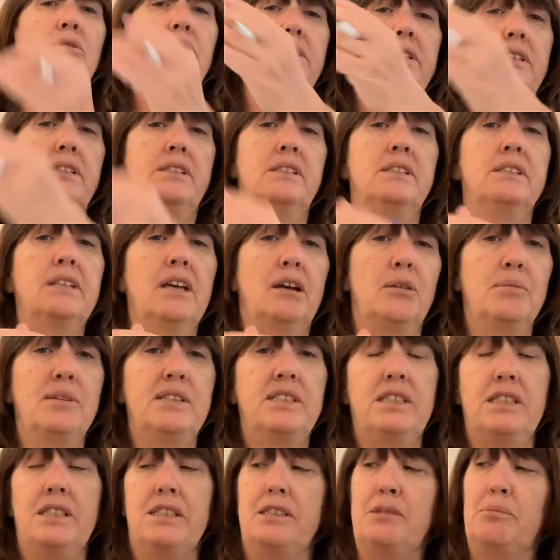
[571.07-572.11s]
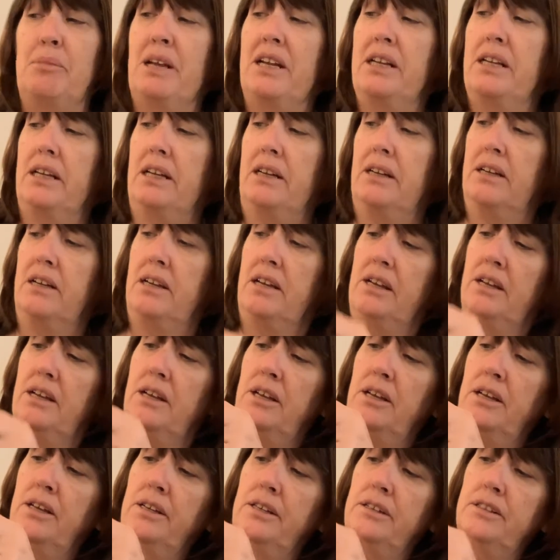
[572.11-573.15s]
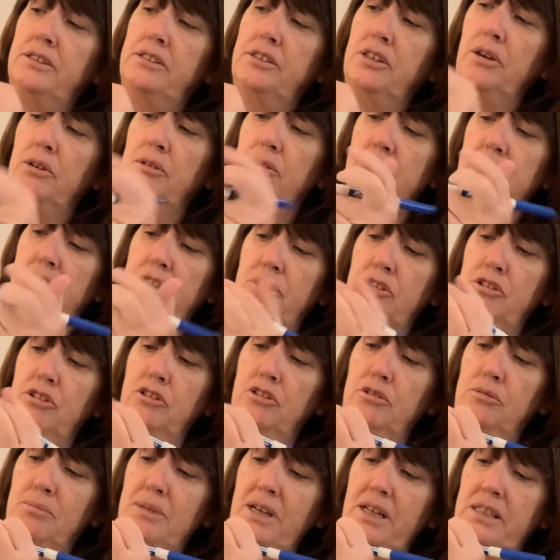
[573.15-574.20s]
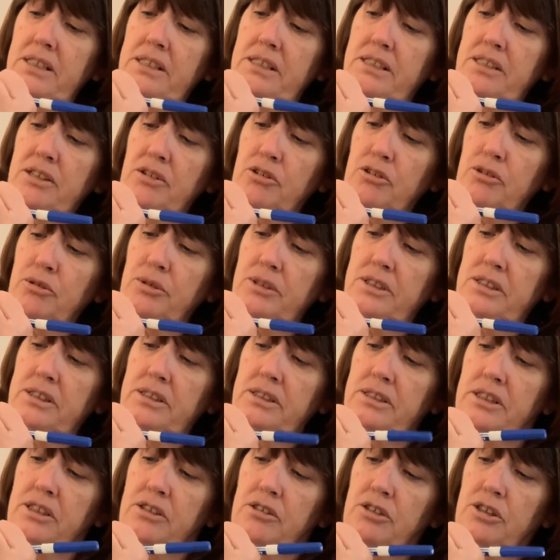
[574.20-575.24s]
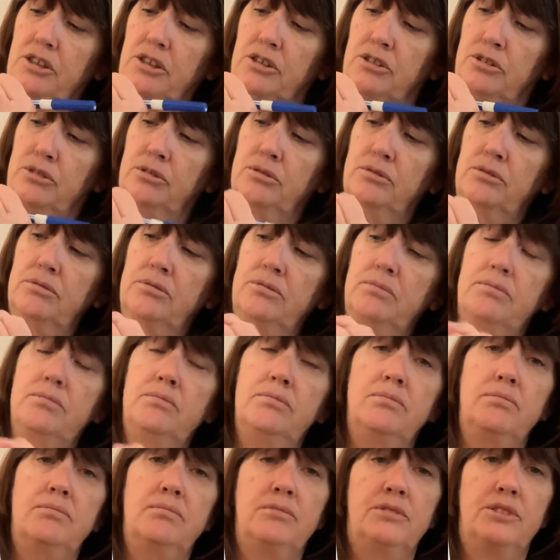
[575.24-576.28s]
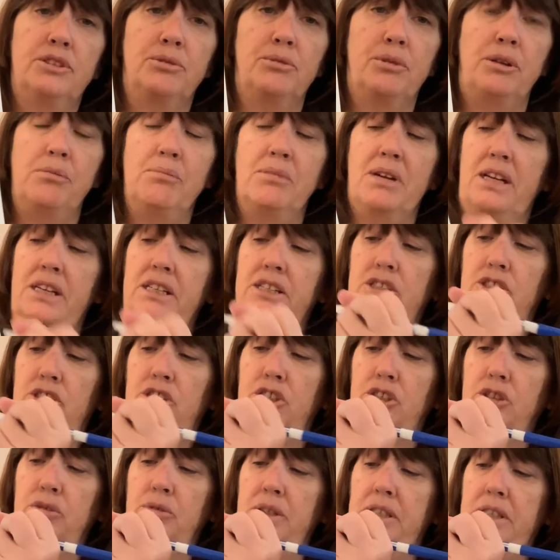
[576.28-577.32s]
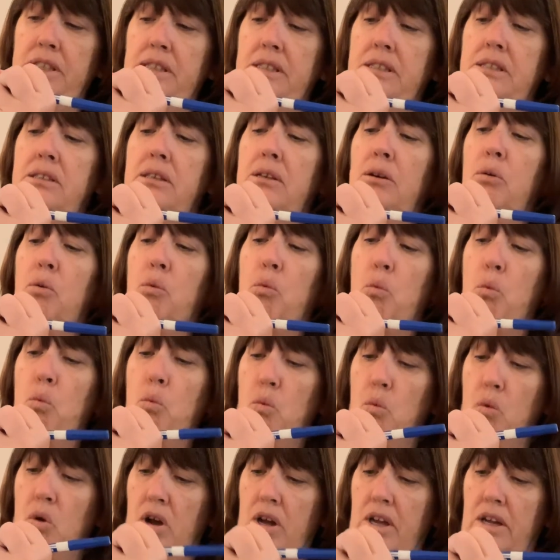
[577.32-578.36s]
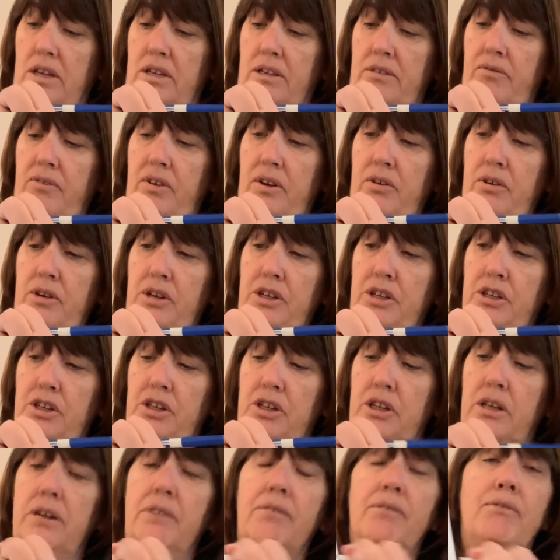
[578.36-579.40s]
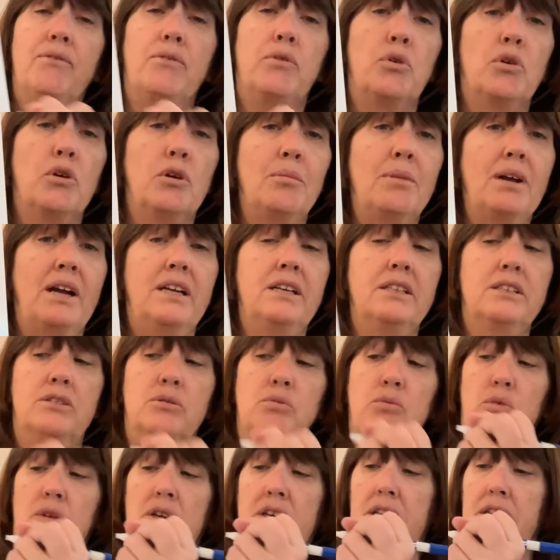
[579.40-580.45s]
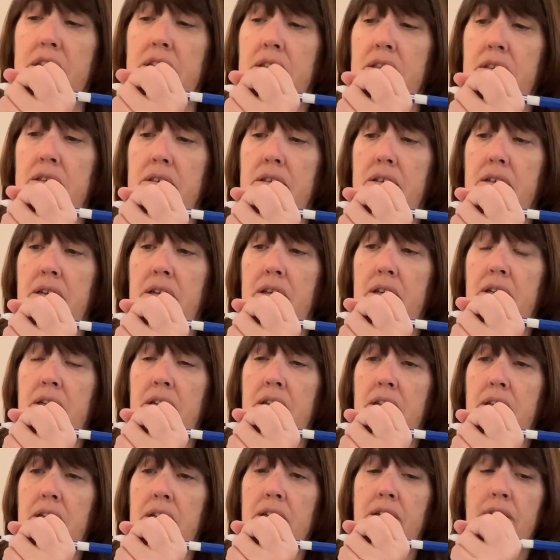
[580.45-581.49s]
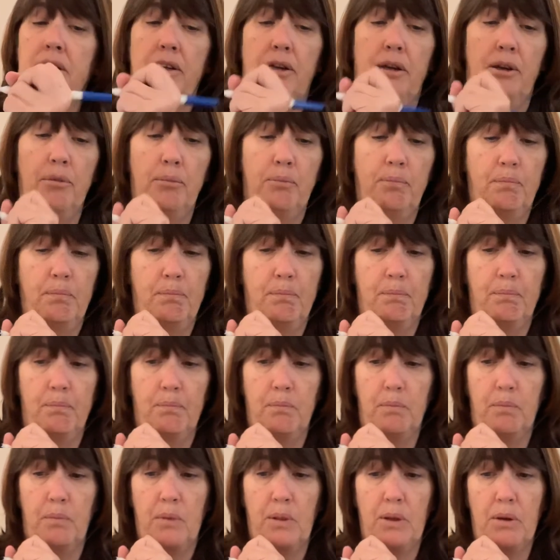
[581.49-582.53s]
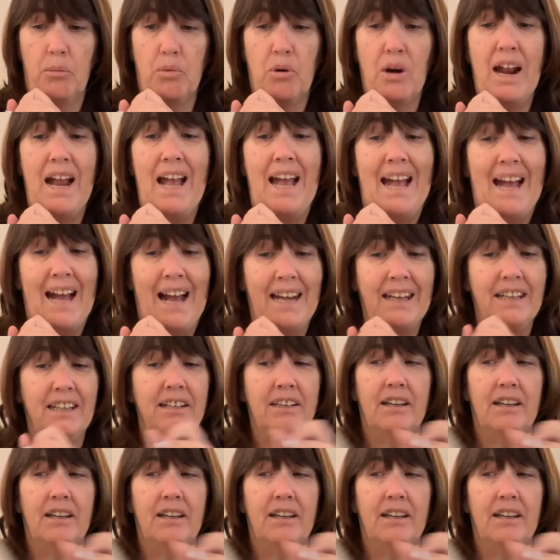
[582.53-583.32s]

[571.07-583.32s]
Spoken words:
and this is how much he's spending. So 0 minus 0 is 0. 3 minus 2 is 1. Very good. And 4 minus 1. Nope. We're adding.